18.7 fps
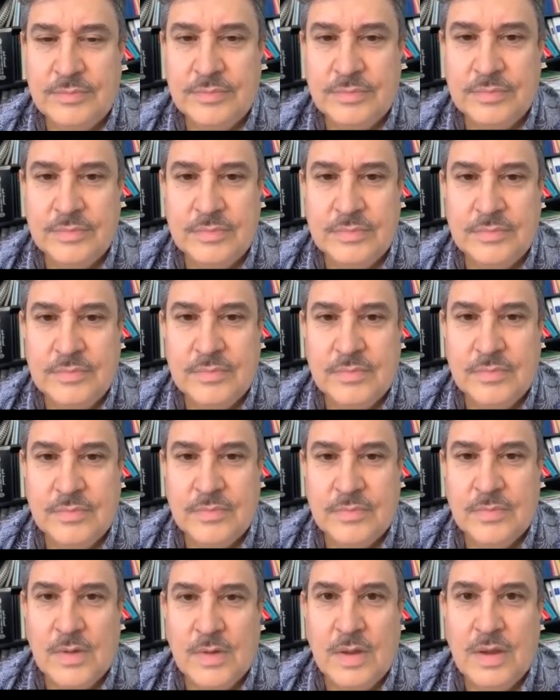
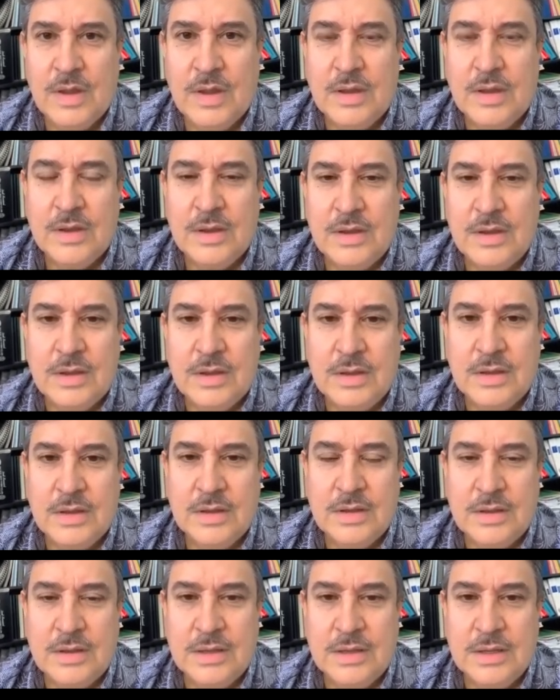
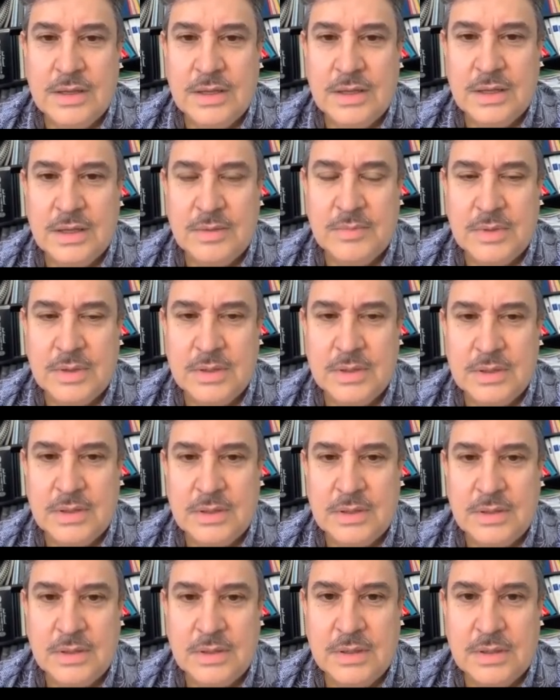
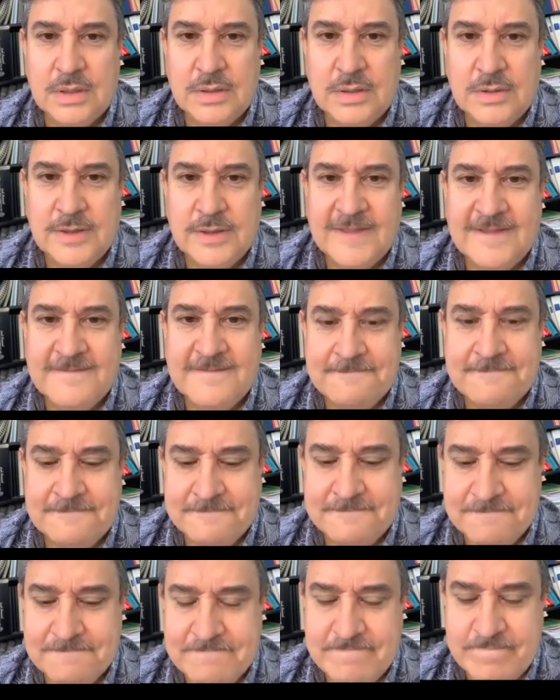
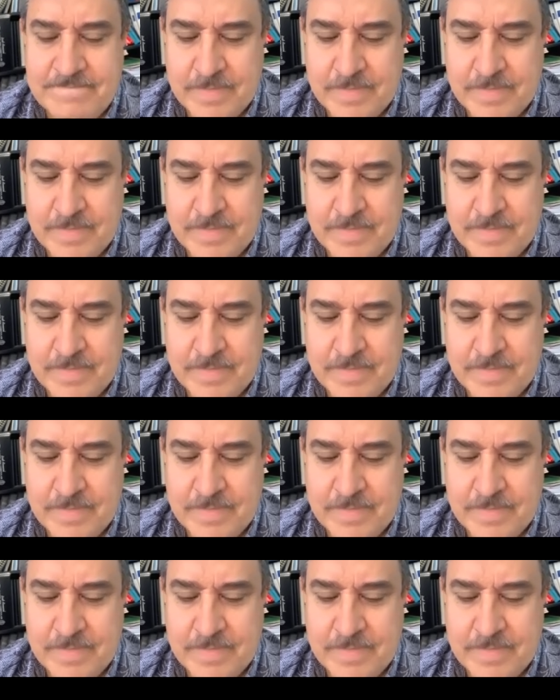The person shown says nothing.